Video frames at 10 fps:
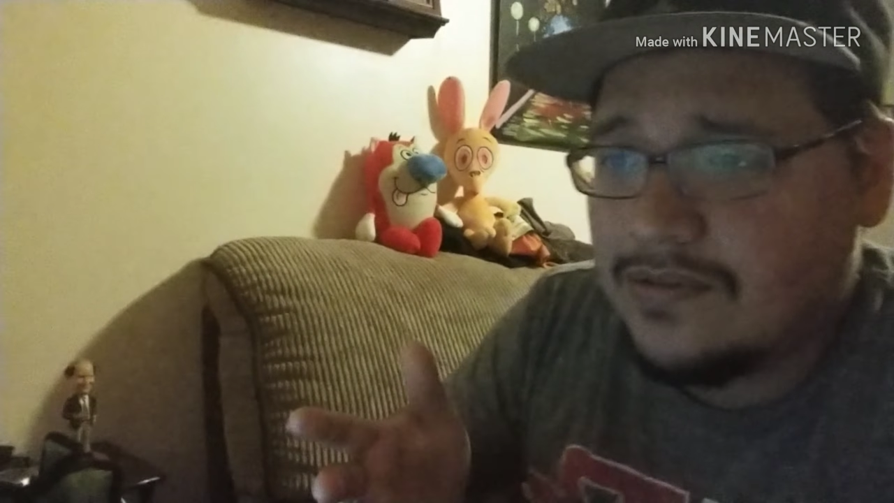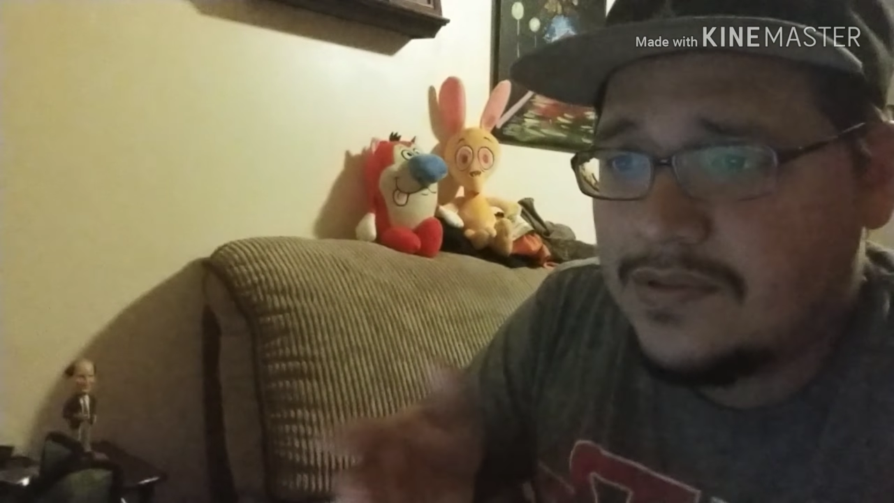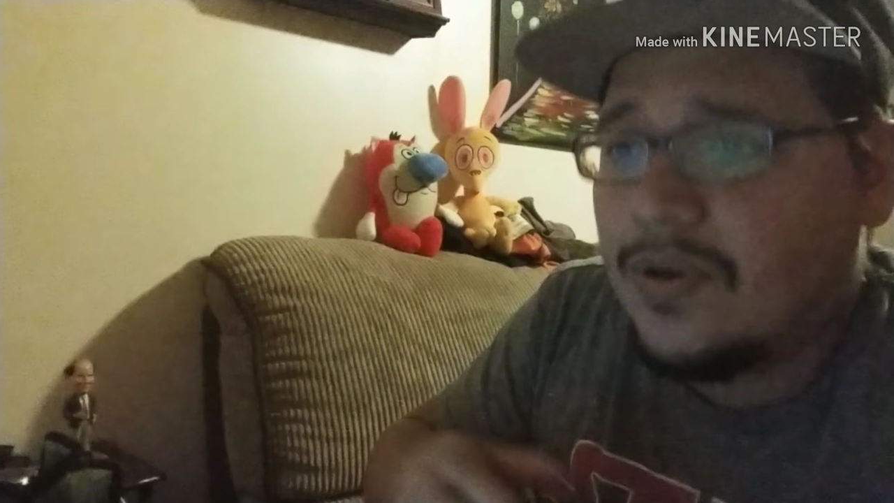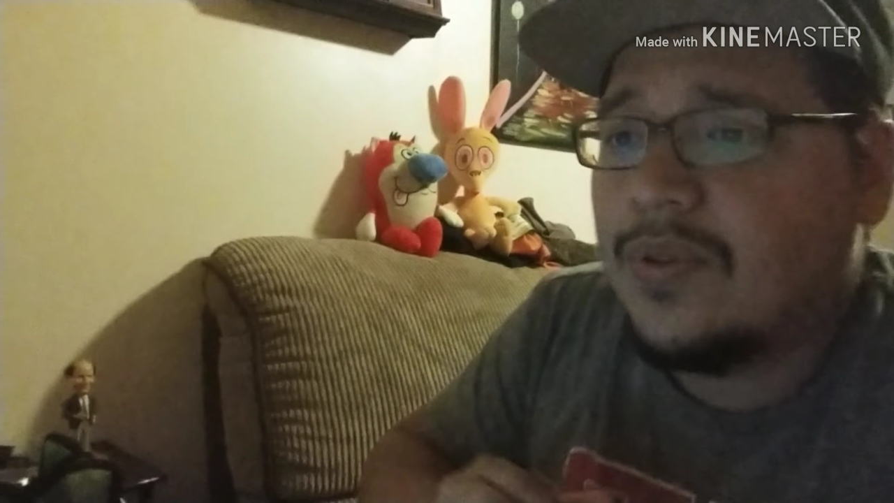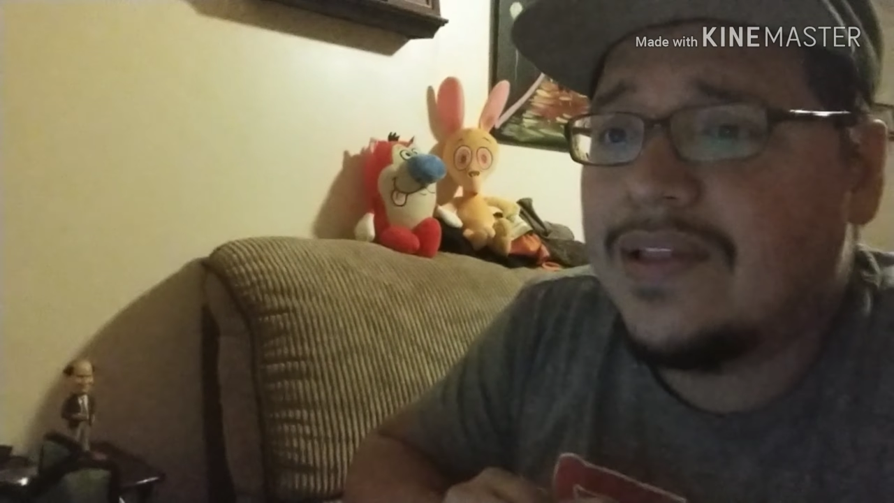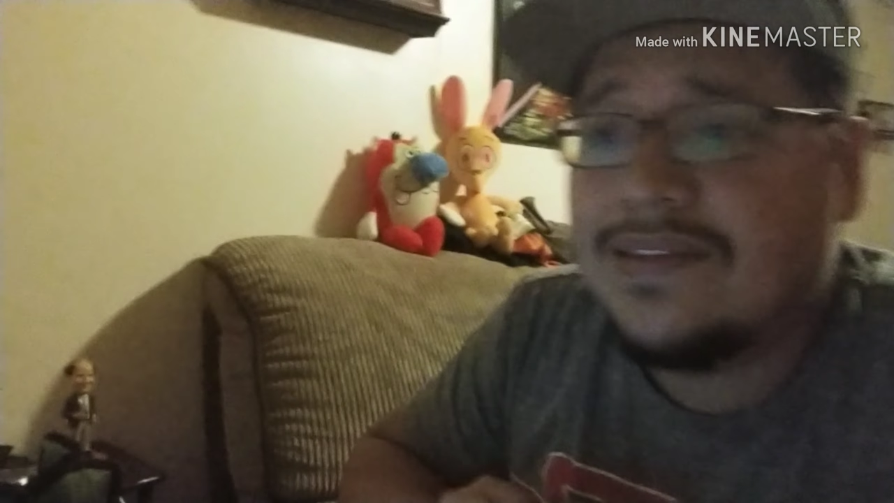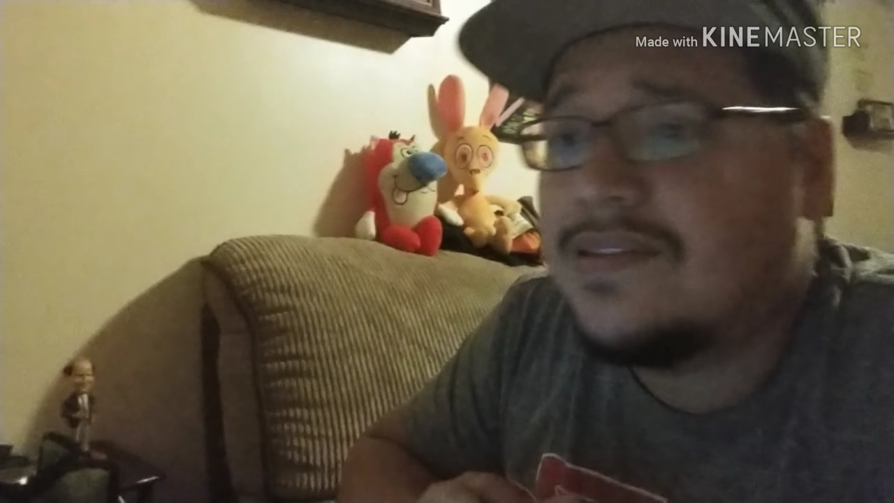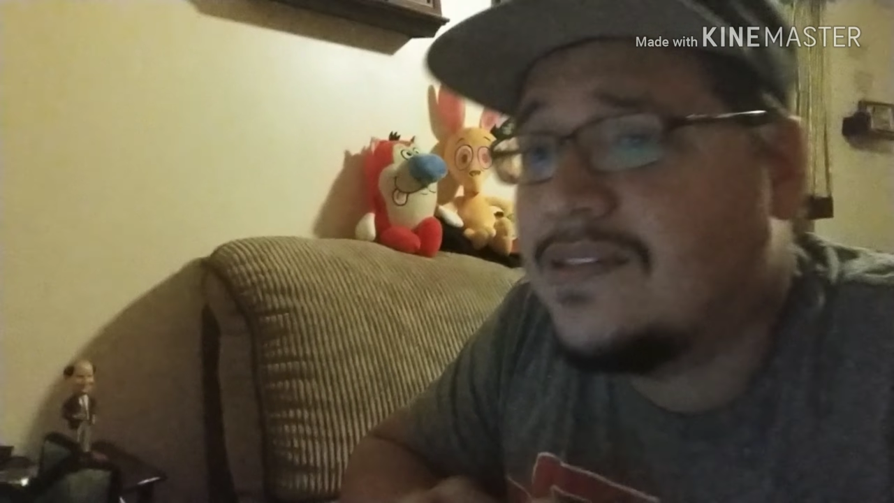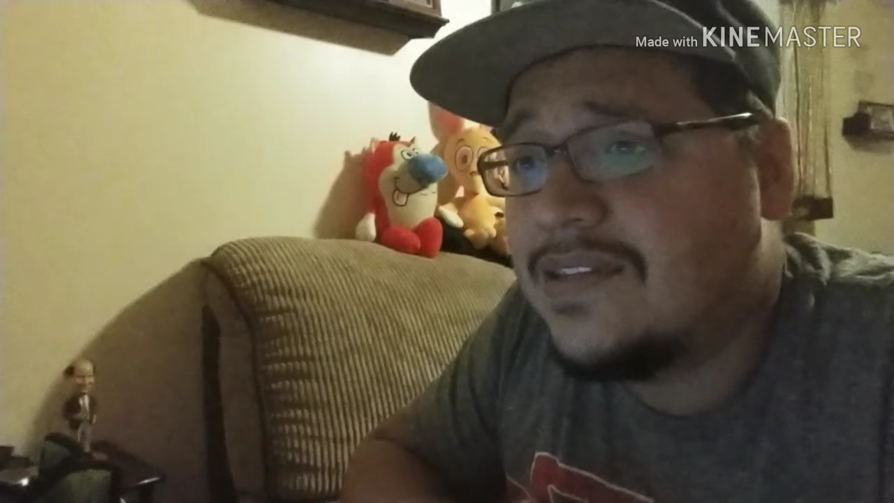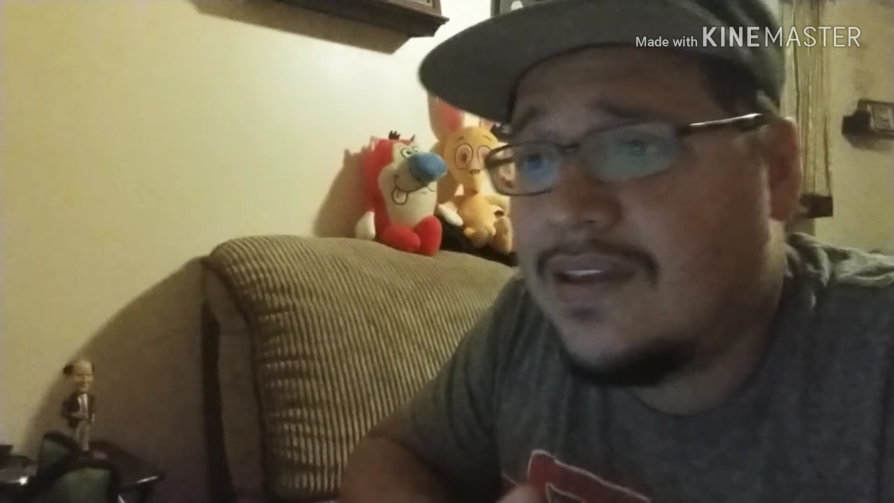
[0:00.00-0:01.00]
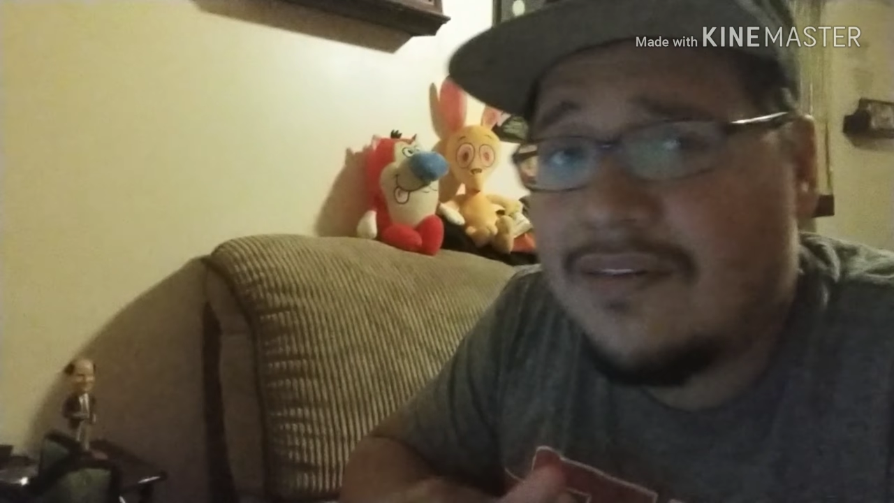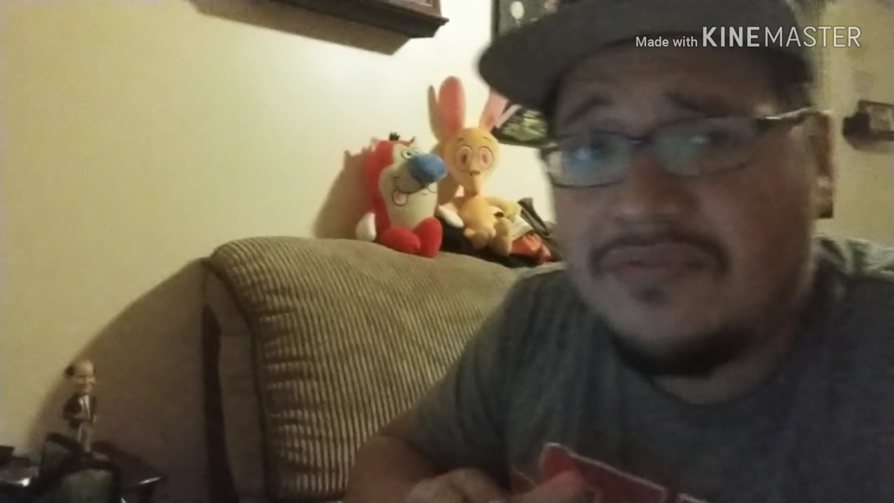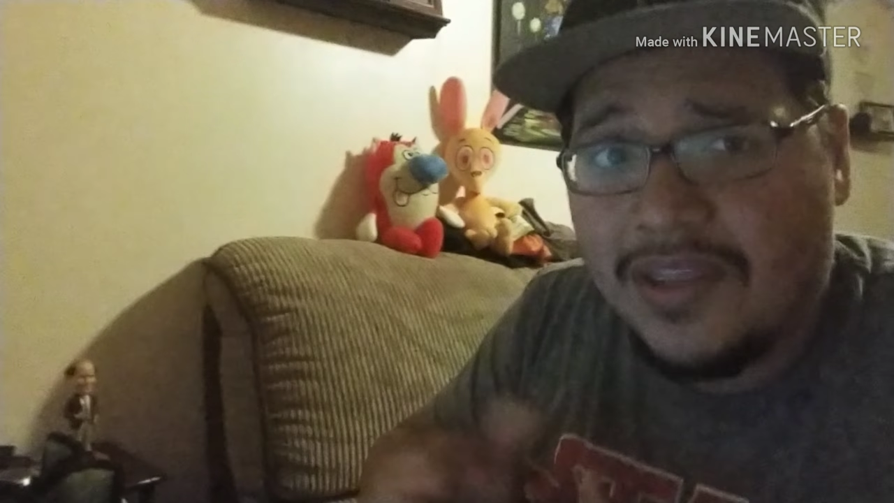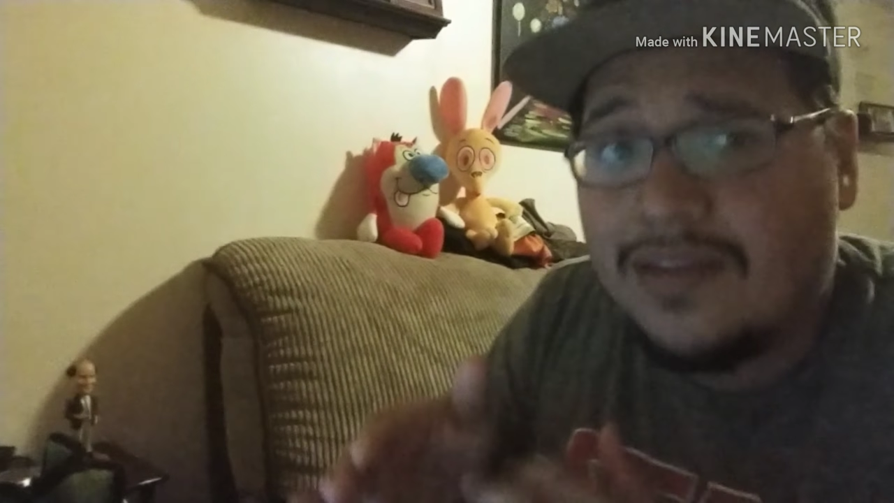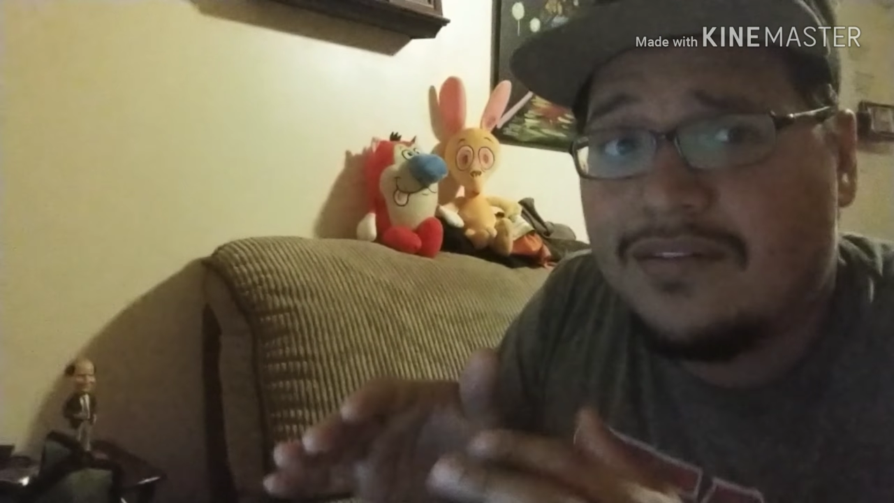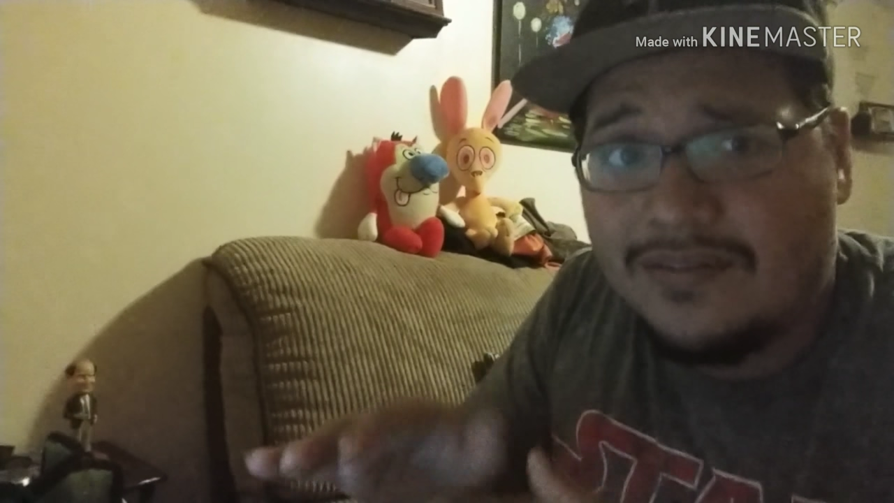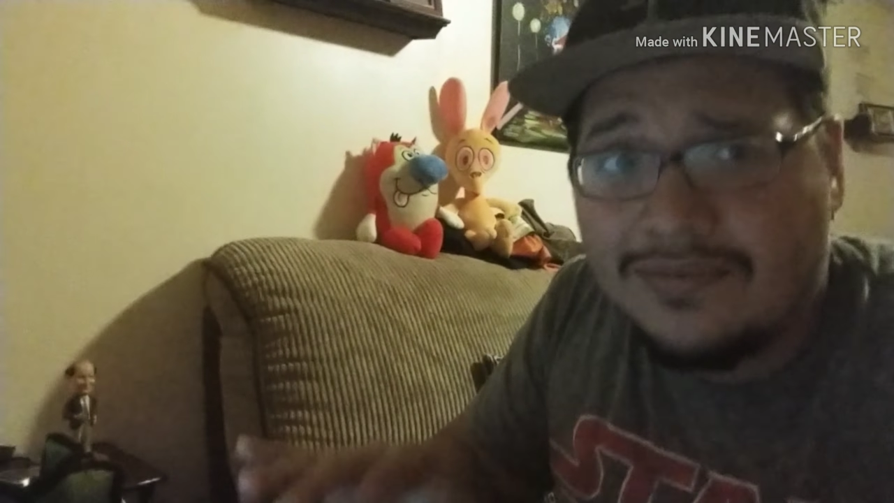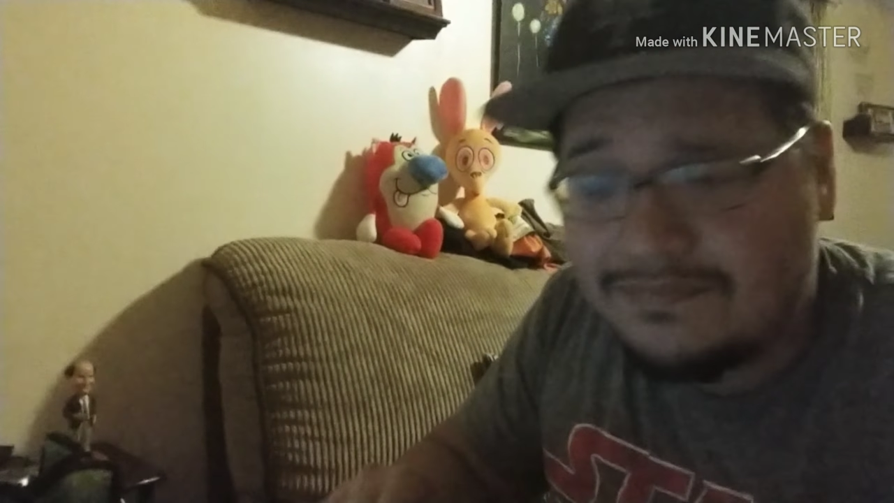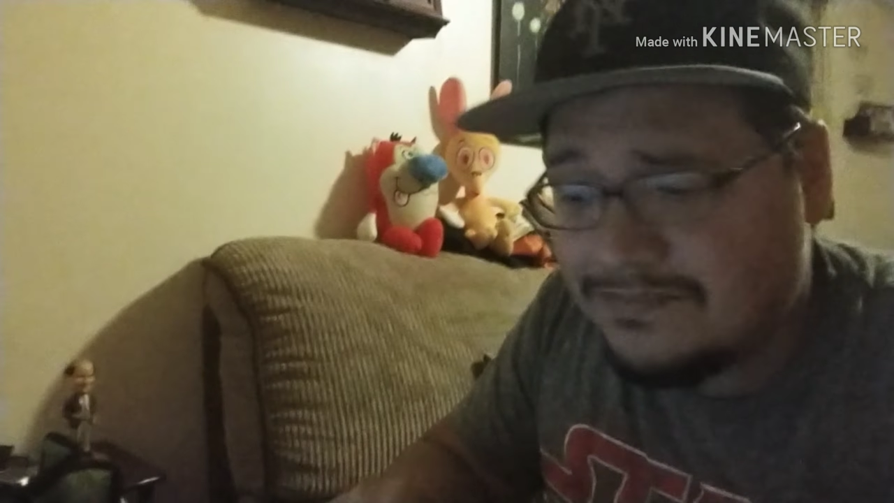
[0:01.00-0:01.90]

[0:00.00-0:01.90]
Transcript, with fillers: So let's see if they could.